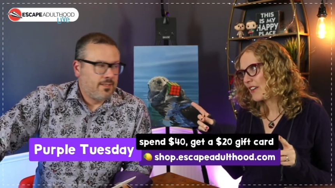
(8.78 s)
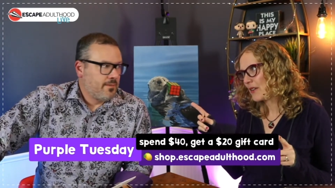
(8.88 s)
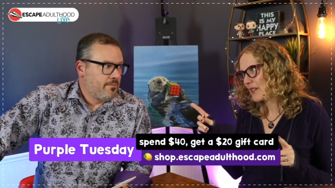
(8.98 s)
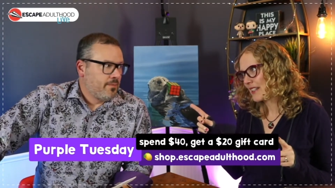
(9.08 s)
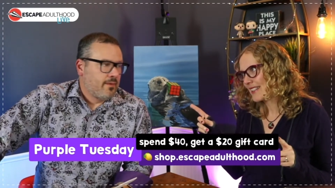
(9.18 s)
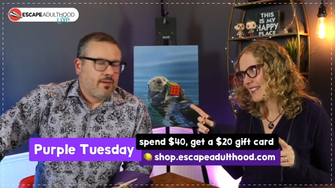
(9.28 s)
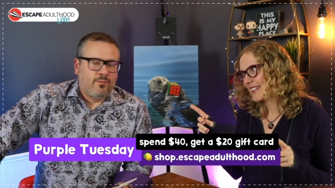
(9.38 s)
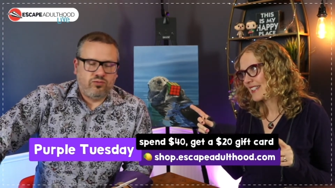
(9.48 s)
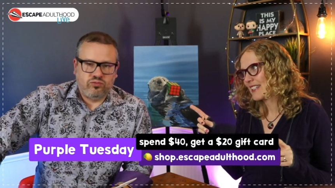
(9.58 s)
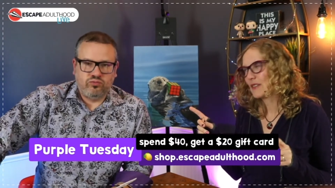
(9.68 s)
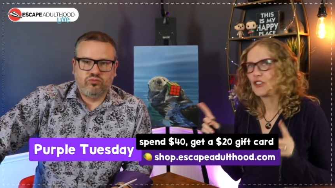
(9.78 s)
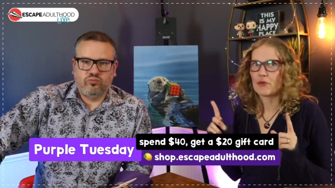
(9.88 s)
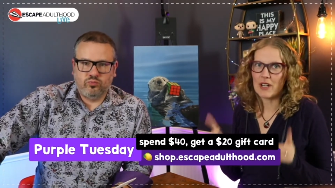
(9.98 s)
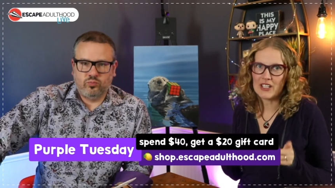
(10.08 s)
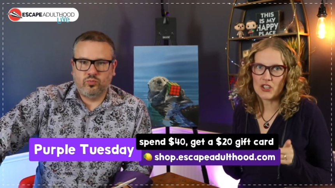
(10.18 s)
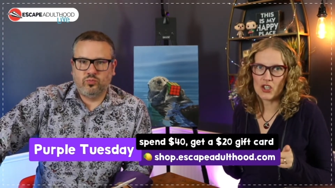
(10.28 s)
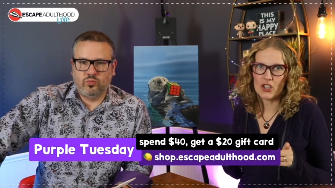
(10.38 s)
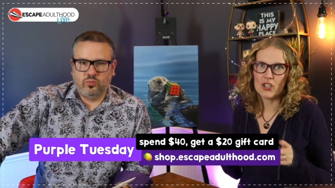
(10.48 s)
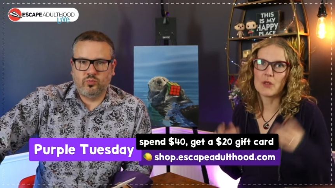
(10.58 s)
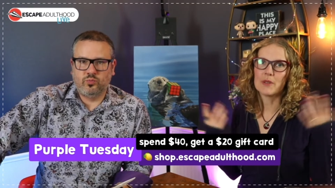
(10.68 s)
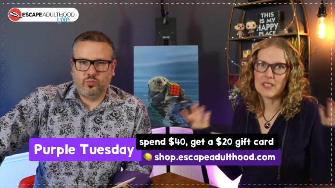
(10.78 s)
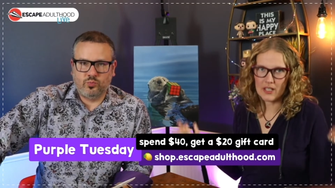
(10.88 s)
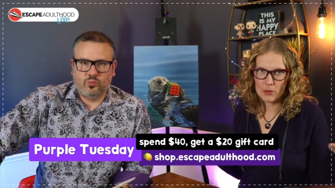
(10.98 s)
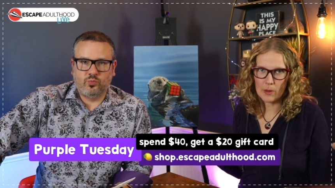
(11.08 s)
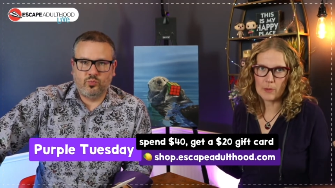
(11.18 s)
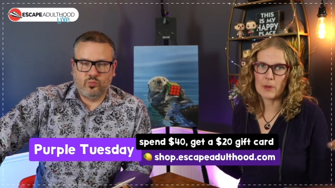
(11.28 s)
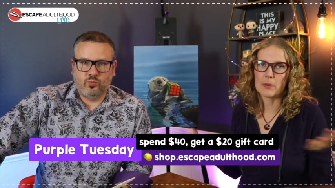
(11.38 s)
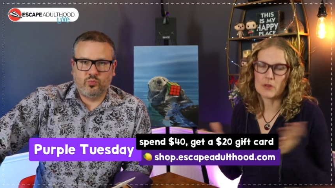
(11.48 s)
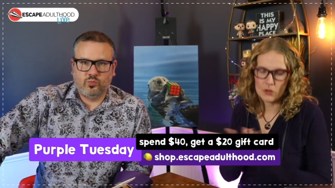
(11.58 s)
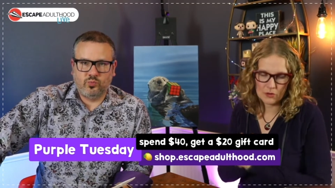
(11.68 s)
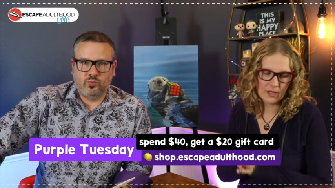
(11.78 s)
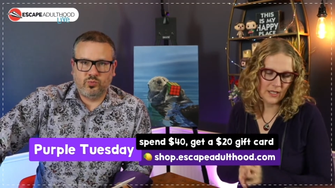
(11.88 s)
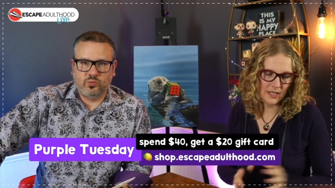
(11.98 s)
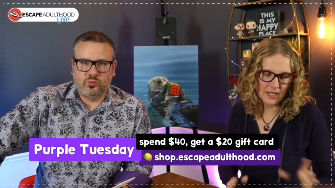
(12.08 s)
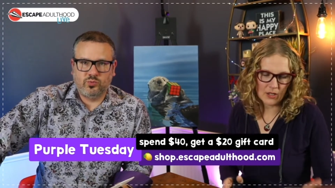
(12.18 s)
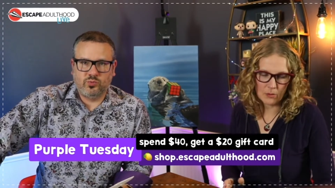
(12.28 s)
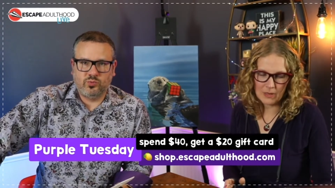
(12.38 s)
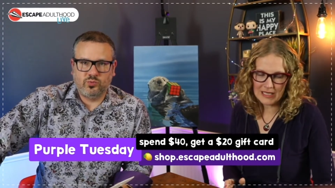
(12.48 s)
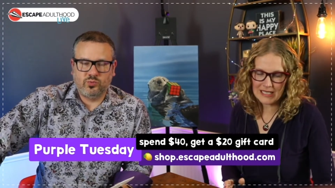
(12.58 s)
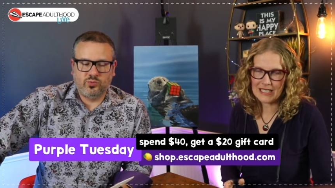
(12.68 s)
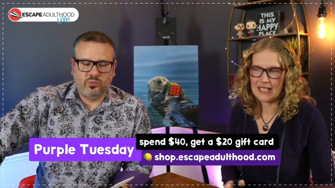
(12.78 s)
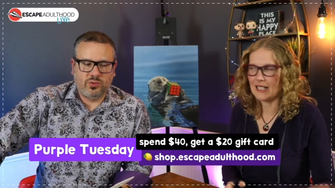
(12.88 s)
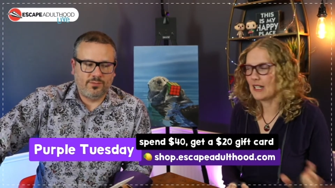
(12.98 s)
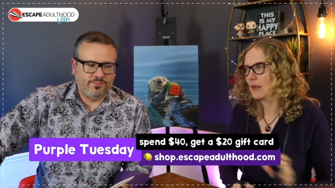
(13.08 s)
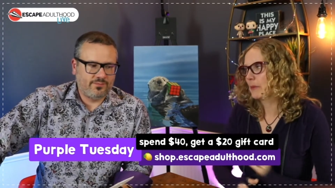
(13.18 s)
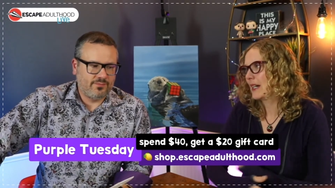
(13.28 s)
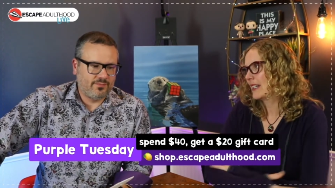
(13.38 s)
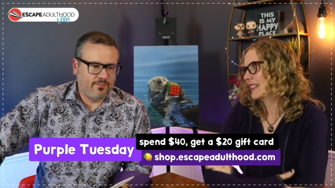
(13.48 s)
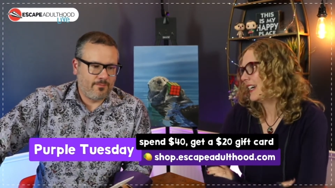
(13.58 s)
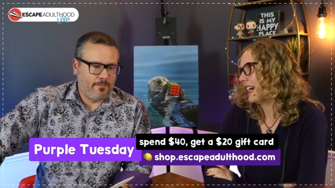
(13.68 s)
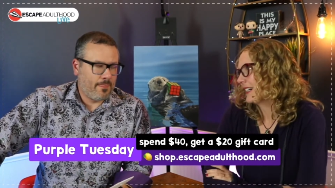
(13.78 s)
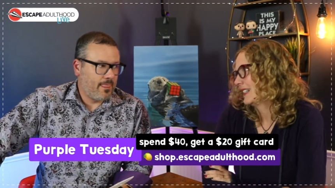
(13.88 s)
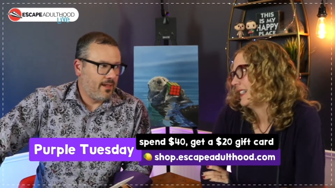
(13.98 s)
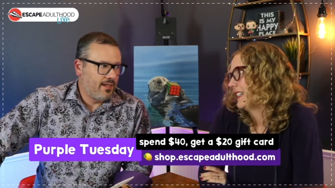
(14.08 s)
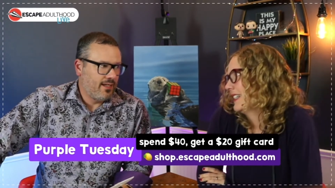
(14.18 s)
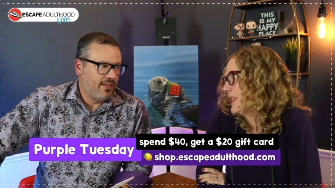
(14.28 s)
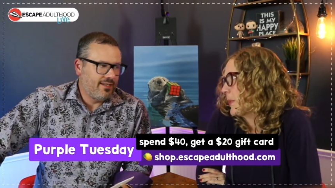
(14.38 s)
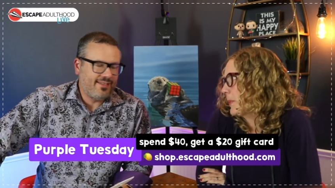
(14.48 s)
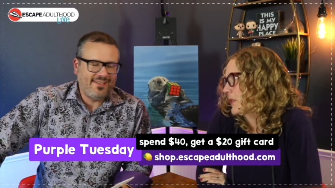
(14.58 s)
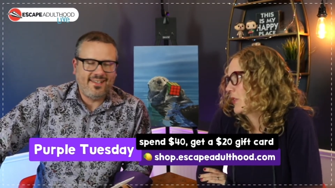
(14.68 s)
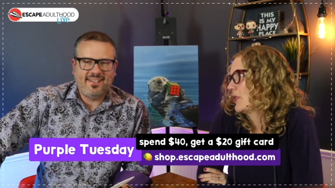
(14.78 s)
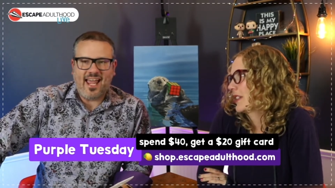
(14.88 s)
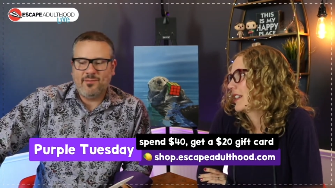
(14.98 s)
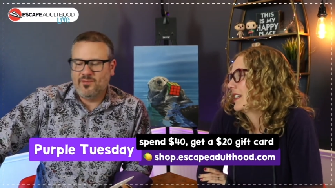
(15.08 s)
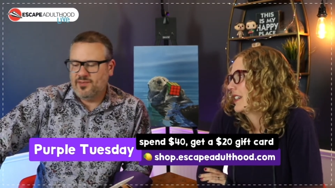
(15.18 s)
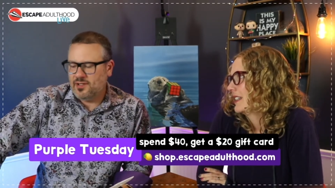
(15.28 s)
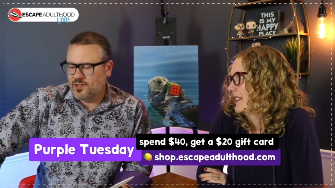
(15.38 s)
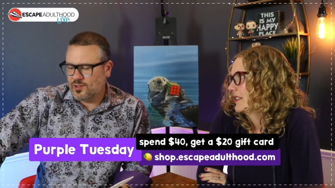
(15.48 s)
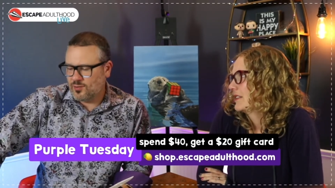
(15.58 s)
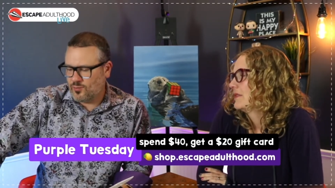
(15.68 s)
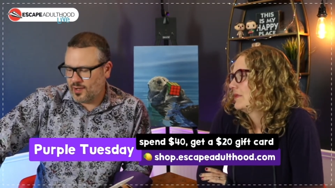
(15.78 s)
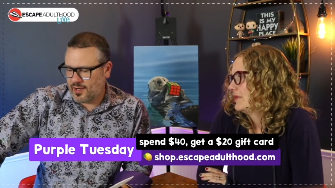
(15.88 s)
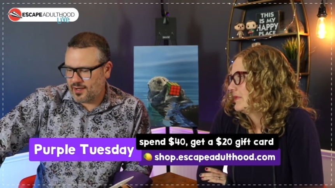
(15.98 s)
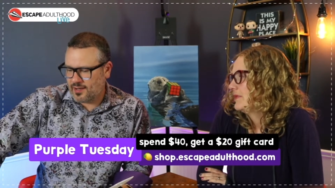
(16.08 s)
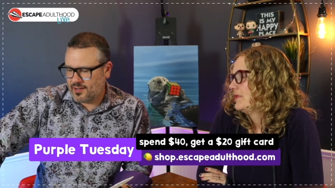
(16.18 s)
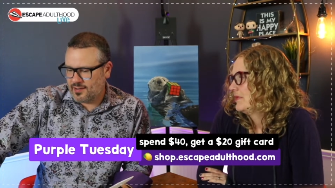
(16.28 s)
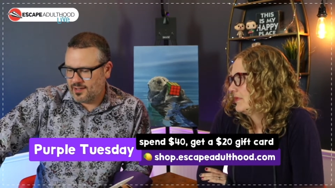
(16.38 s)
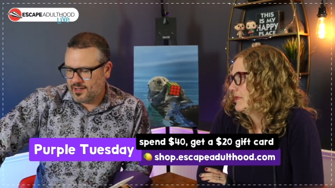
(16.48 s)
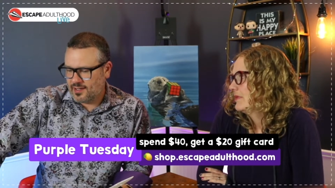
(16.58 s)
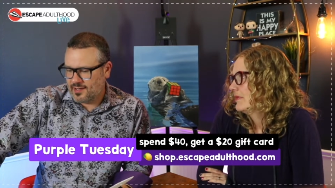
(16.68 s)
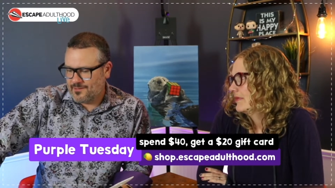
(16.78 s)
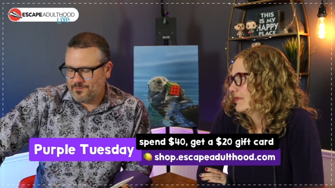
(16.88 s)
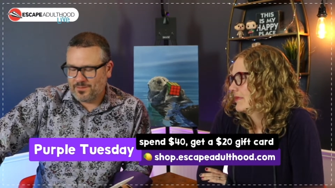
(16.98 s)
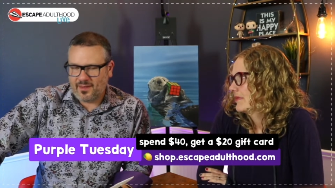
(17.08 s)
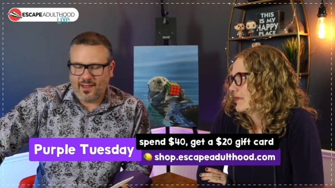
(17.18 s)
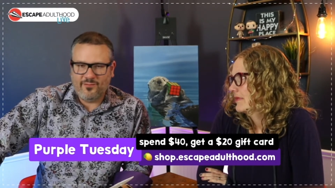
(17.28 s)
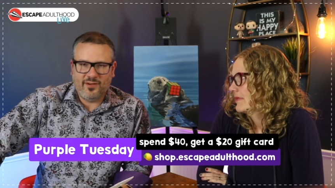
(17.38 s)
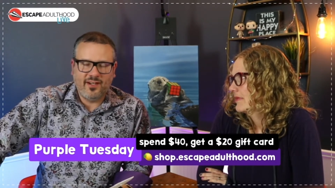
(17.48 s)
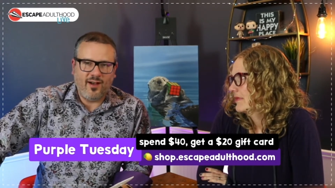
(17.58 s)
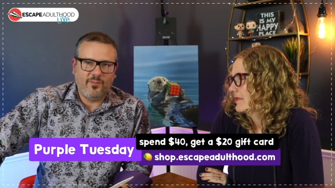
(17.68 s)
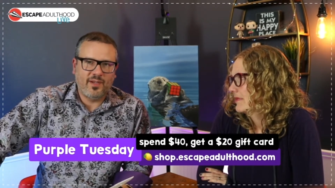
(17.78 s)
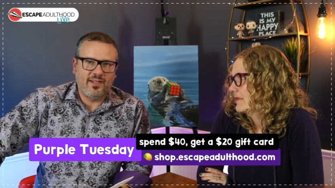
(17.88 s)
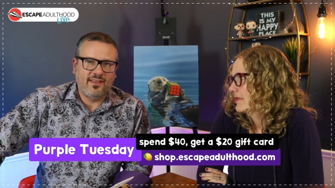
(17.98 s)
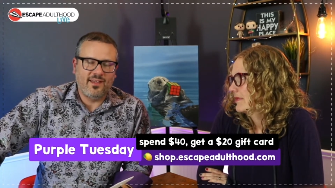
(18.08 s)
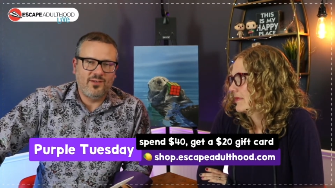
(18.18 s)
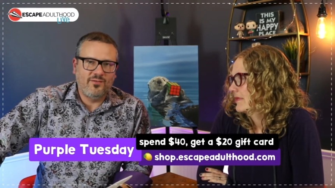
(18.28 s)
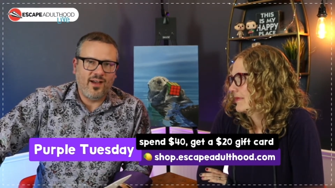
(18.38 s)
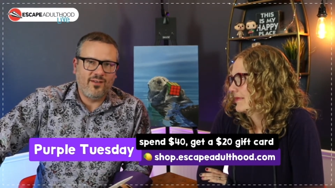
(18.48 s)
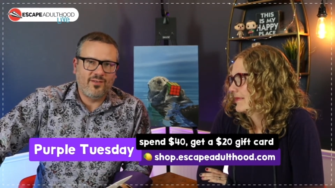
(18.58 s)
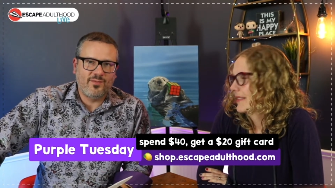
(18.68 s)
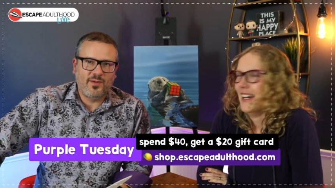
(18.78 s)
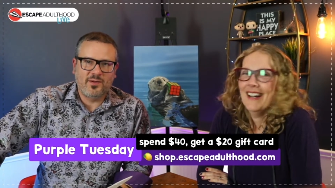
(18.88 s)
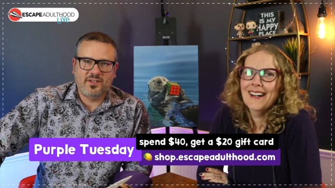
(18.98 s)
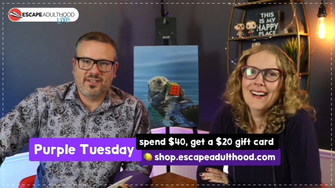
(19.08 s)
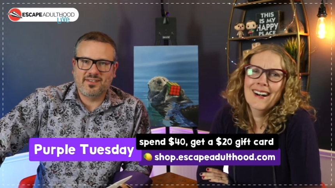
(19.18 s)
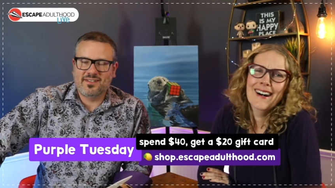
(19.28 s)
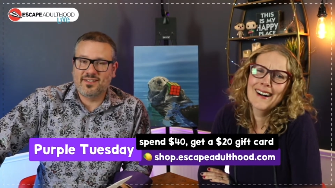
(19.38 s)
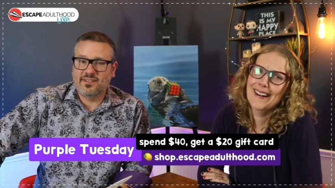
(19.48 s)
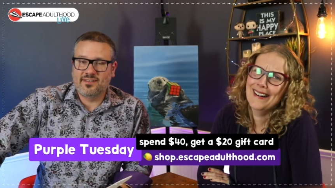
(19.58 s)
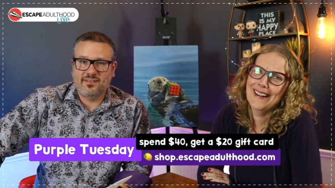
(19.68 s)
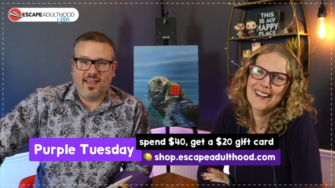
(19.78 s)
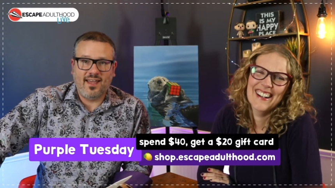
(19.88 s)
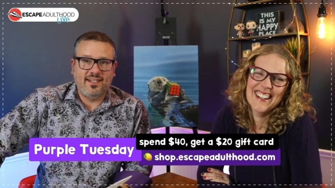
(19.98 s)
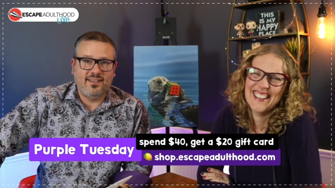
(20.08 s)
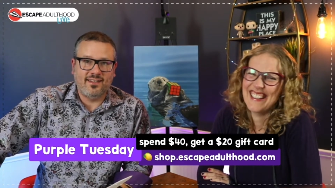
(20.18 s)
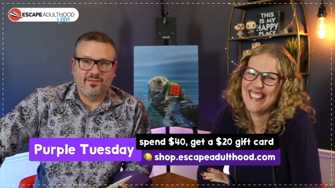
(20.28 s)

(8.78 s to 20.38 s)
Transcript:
Speaker 1: noticed. Rachel, we talked about Purple Tuesday at our meeting today. But yeah, it's this
Speaker 2: is the time of year where every company that you've ever purchased anything